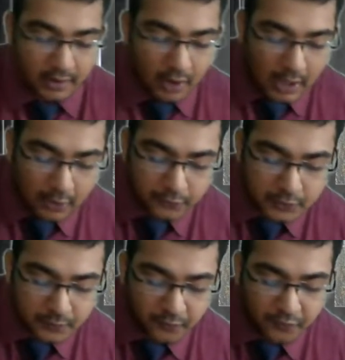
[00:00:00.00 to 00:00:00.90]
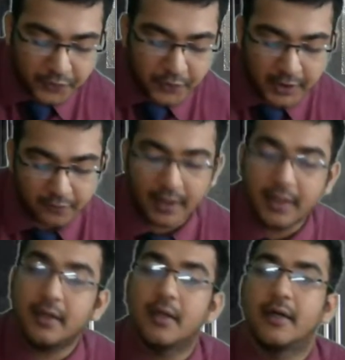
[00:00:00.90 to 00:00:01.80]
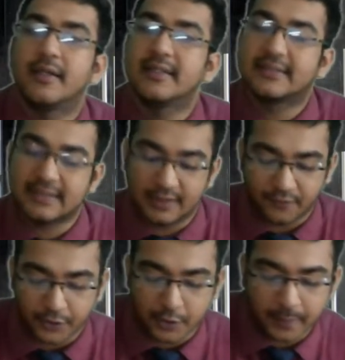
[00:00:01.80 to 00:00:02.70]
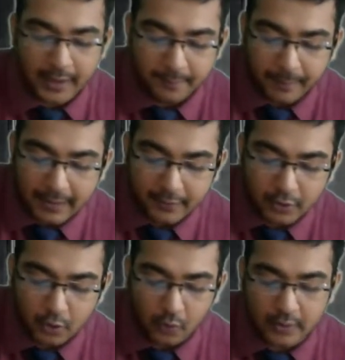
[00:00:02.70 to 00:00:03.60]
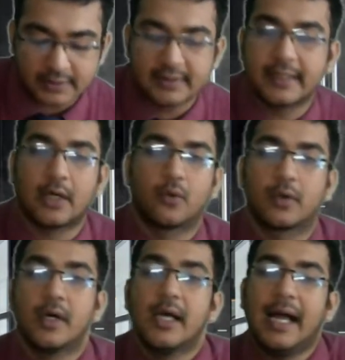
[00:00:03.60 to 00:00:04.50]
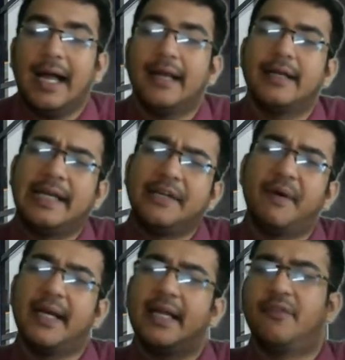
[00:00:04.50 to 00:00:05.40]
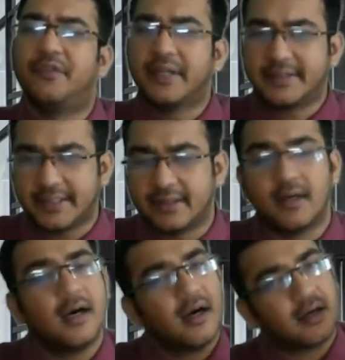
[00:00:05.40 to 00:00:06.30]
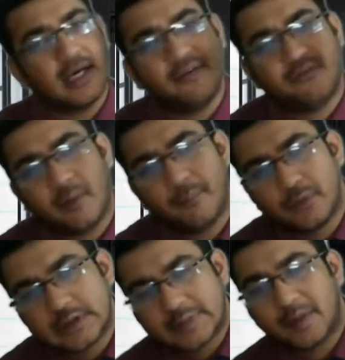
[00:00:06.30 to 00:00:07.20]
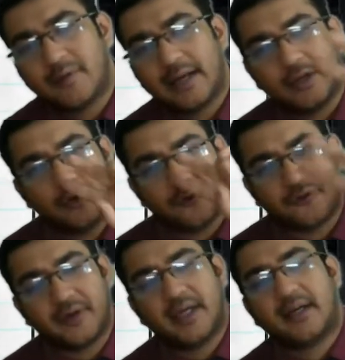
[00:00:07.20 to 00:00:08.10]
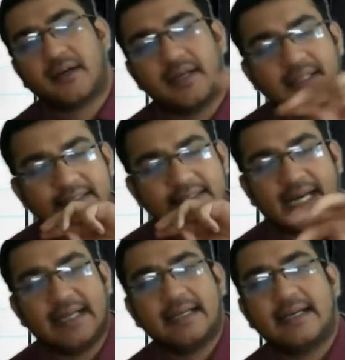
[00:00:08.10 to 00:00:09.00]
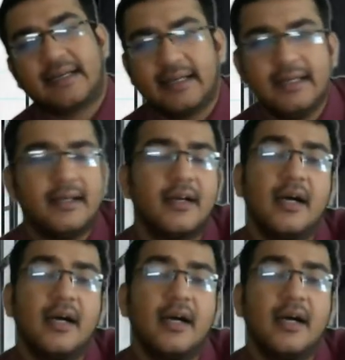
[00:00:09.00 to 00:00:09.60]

House unit 1 is self occupied, part 2 is let out, and divide everything right from municipal value, fair rent, standard rent,